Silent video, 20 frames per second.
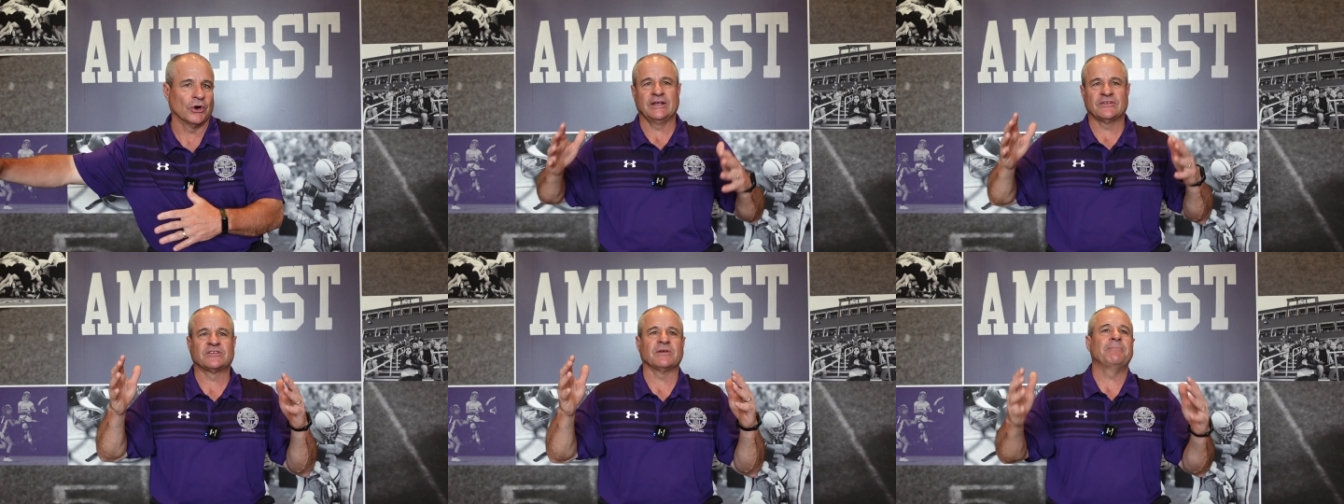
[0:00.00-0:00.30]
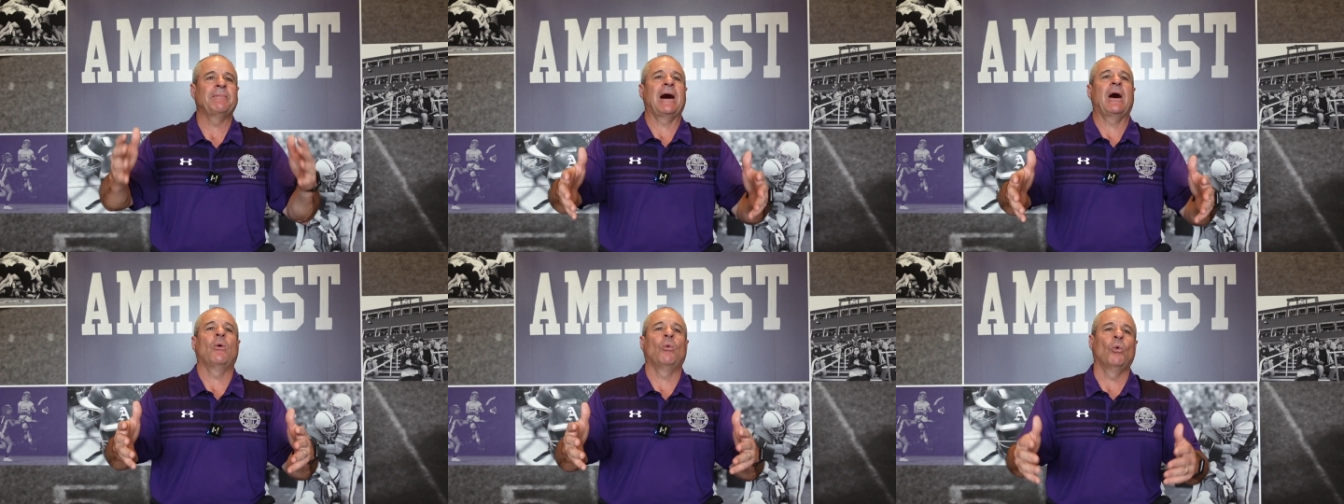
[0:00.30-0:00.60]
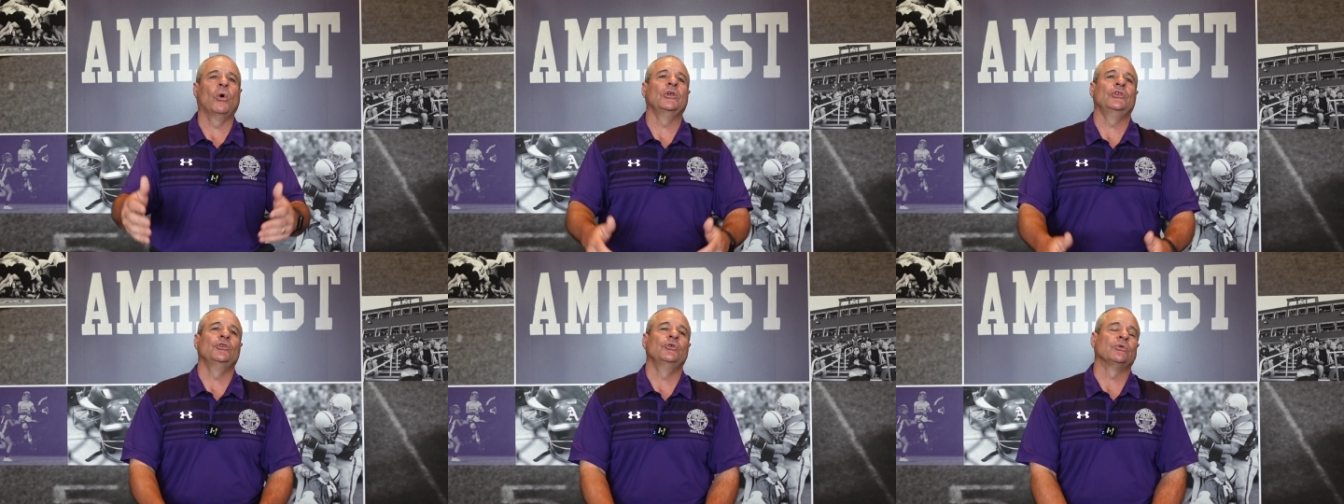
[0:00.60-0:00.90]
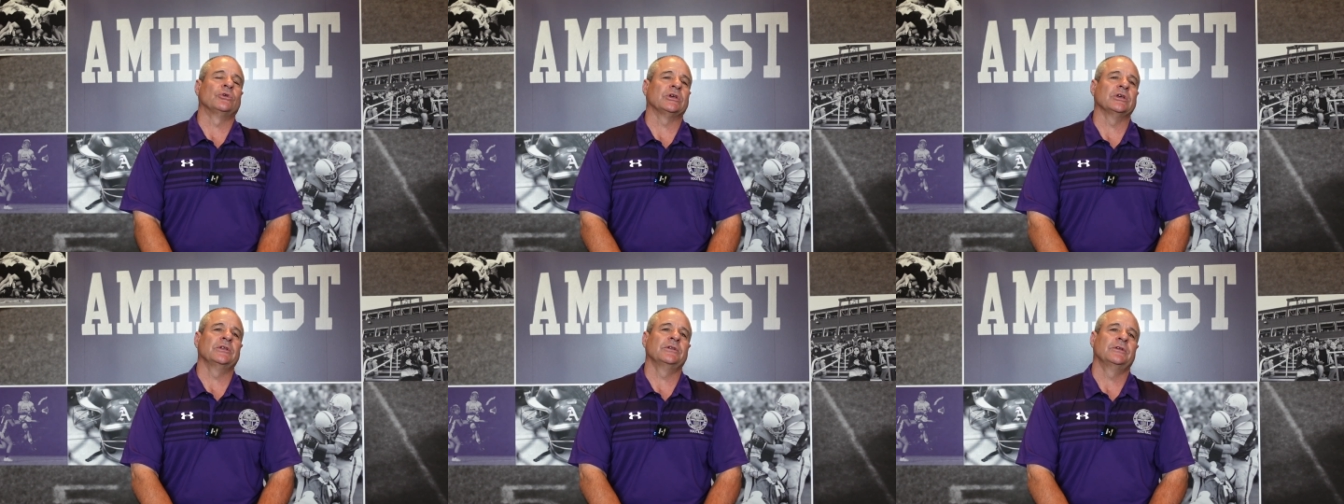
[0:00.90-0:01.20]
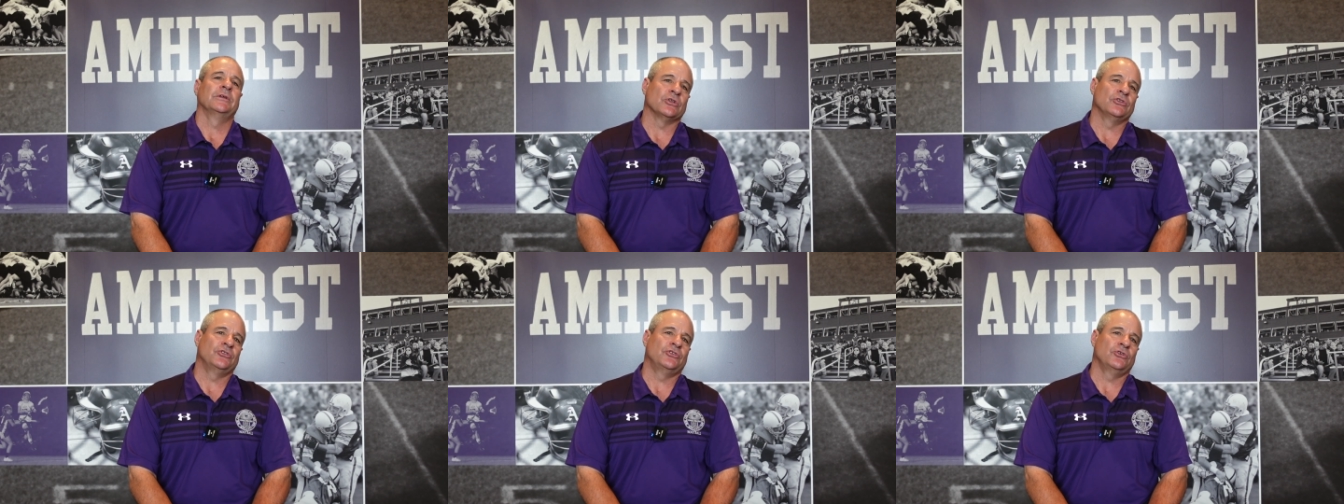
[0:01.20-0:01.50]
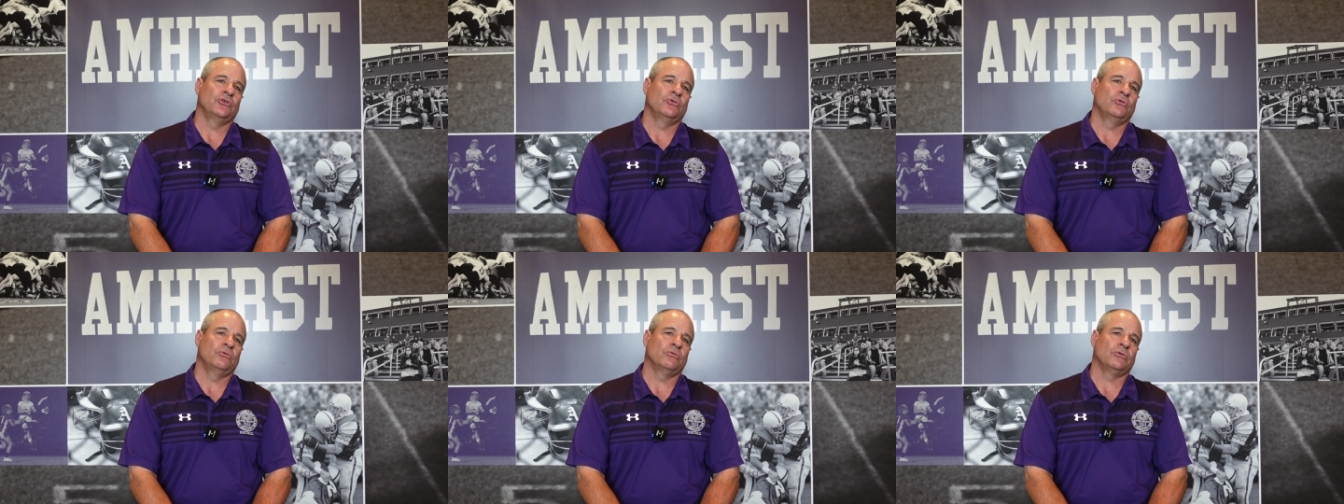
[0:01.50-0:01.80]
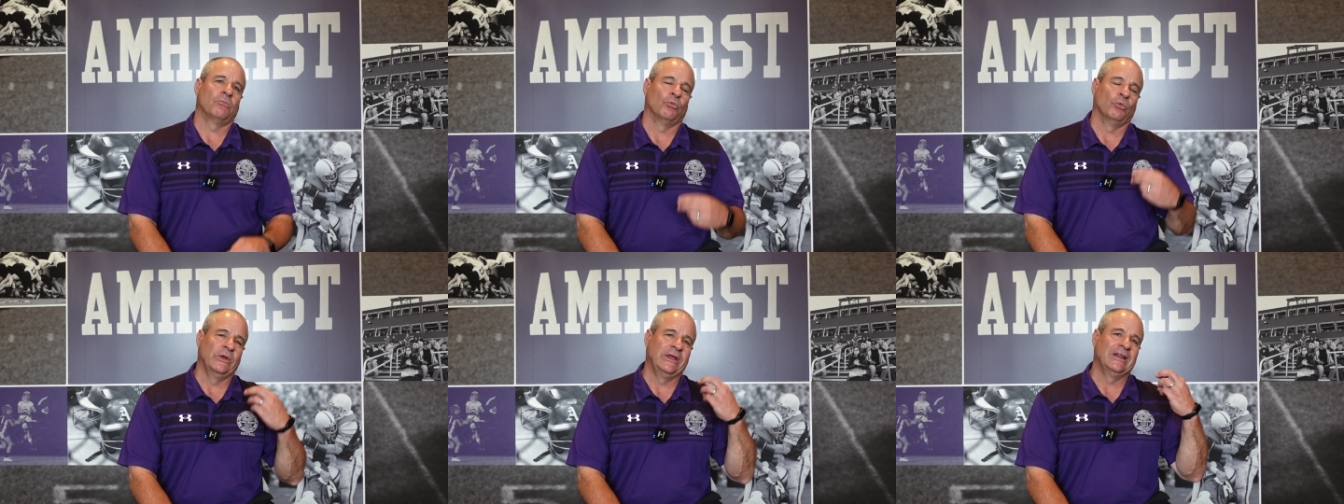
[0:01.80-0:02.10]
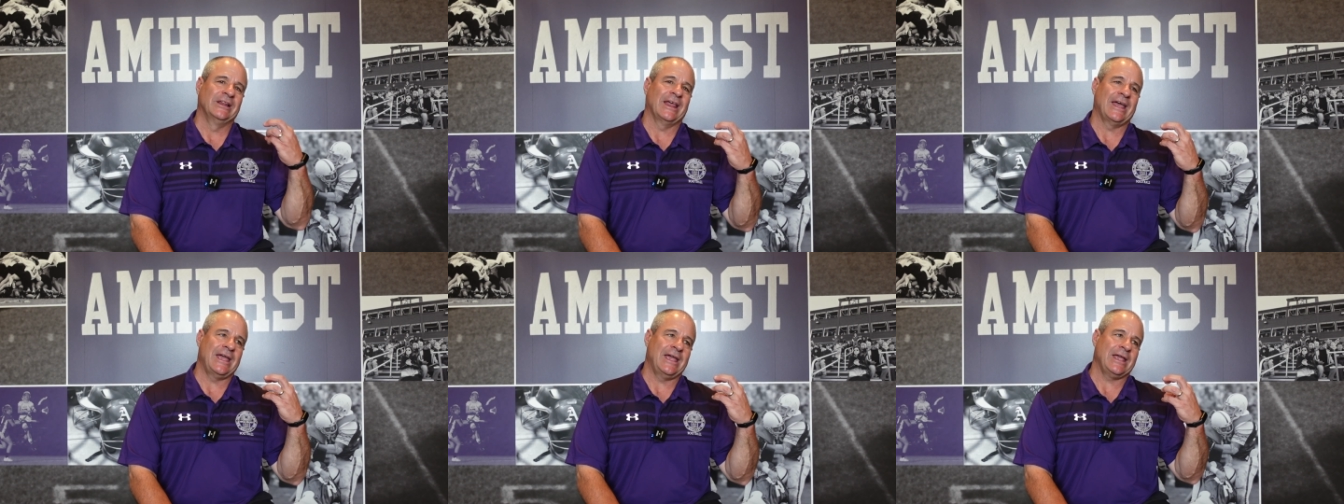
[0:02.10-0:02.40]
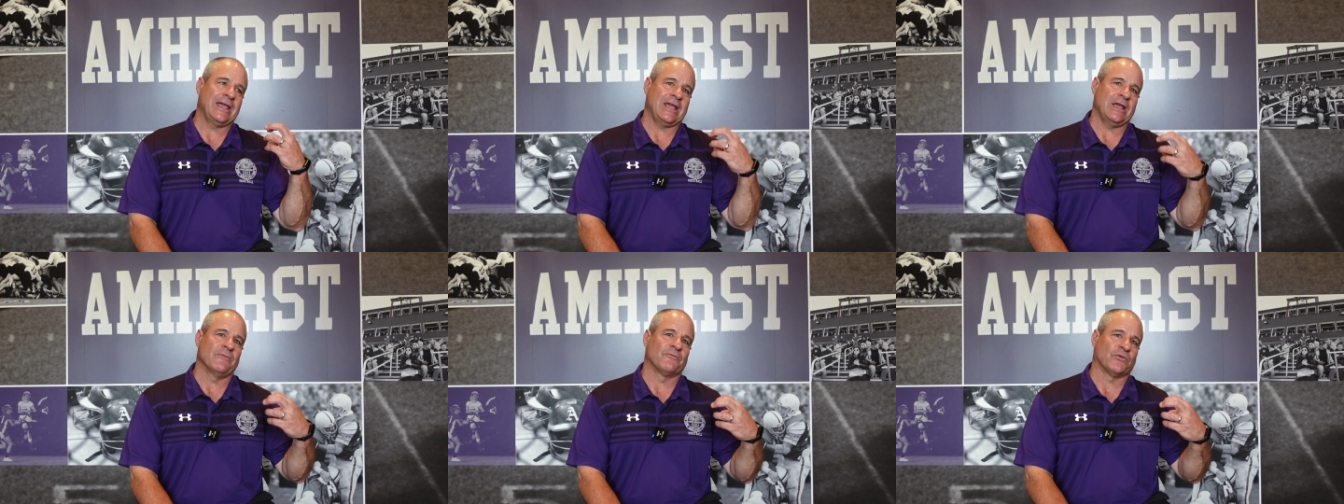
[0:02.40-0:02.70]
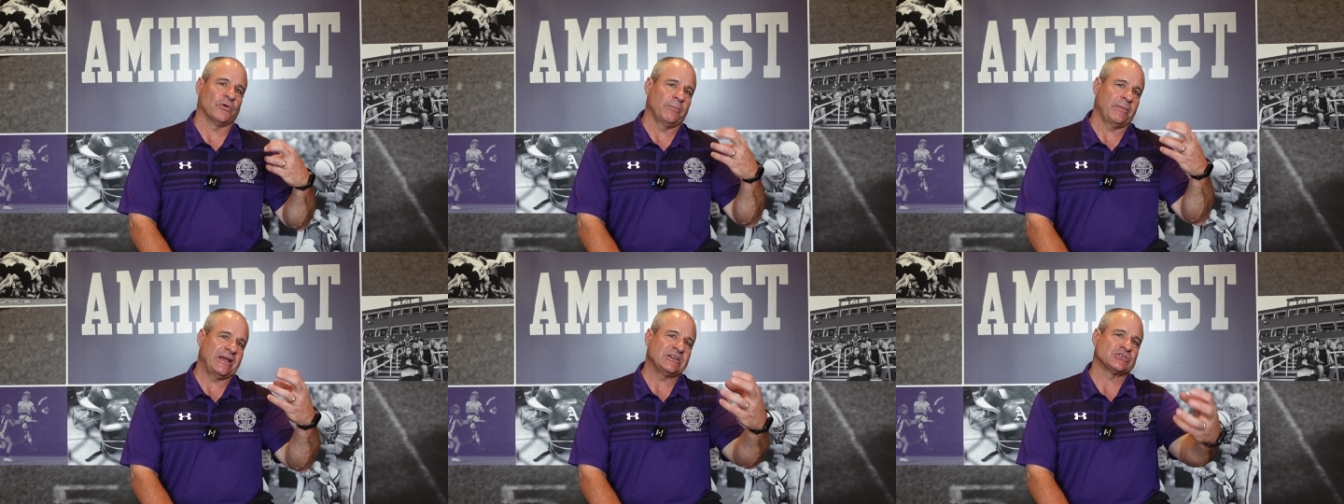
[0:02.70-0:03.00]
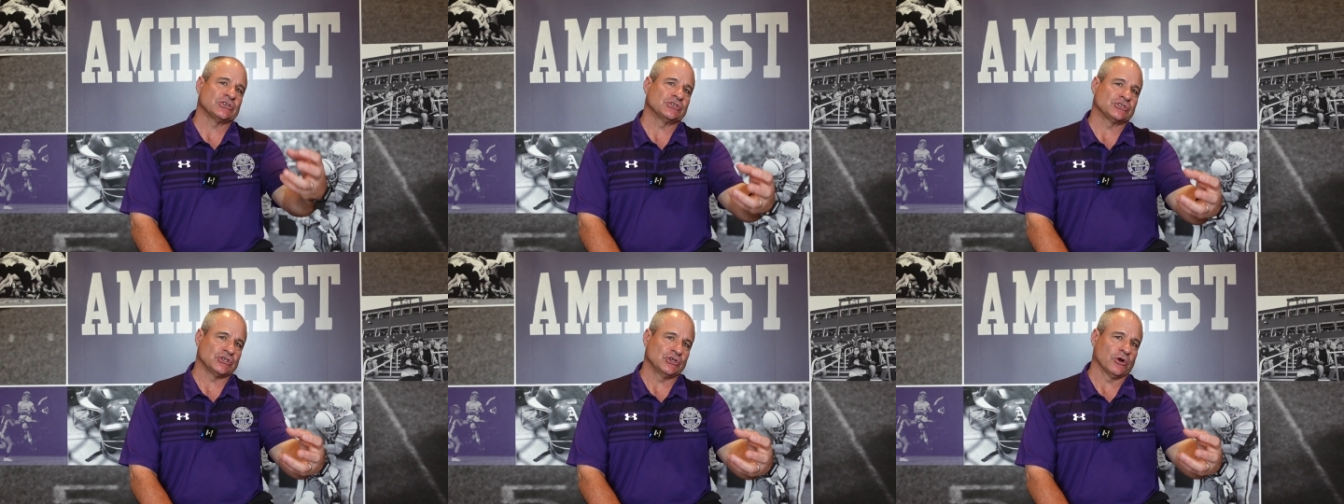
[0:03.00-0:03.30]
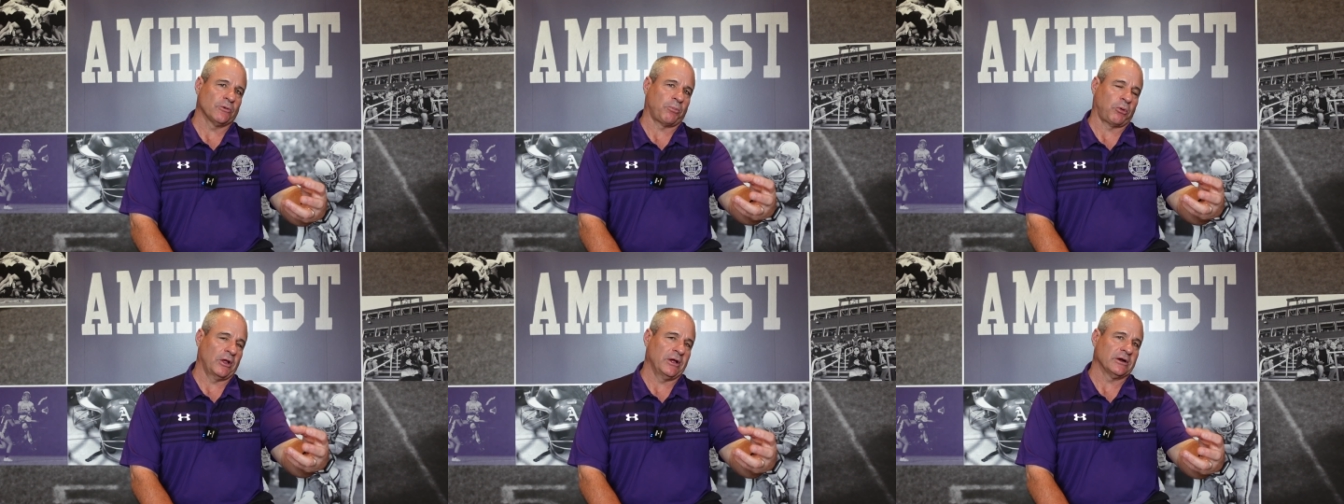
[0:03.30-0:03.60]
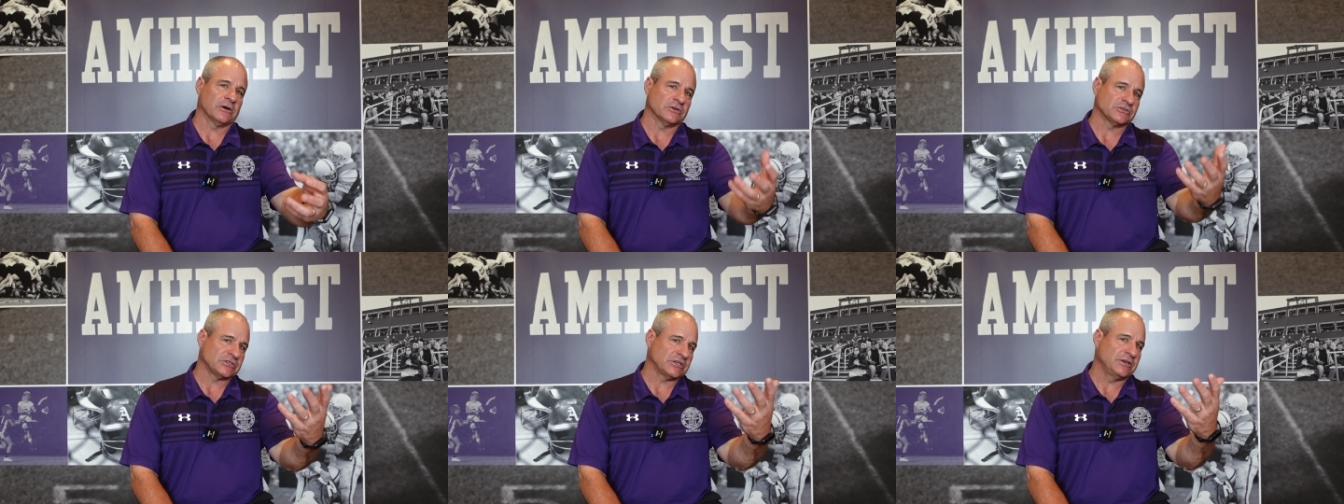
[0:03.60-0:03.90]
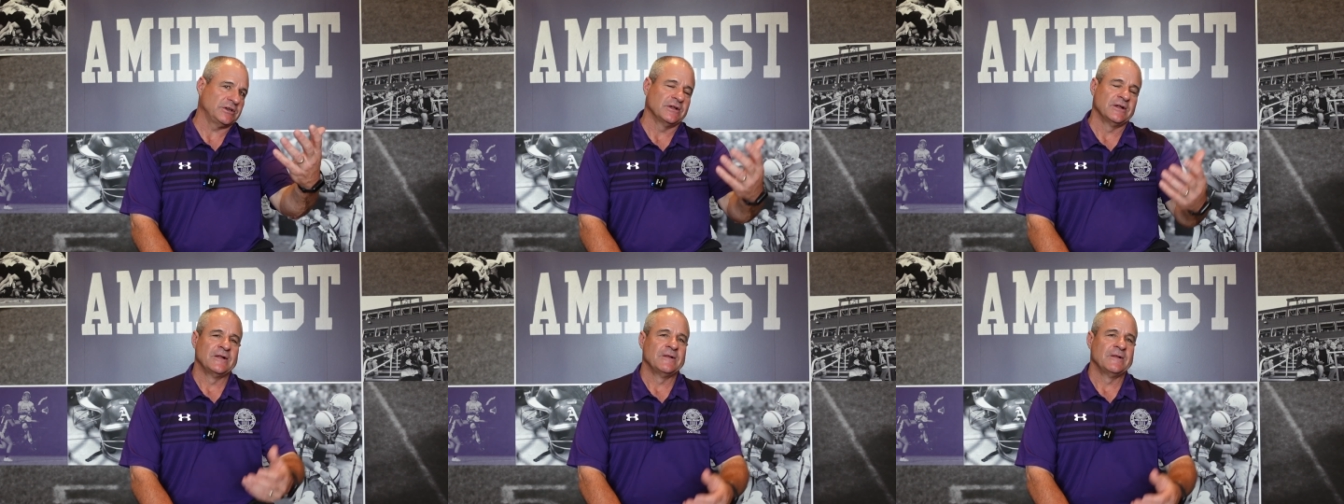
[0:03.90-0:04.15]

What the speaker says: It's about what you can do, relaying information to your players. And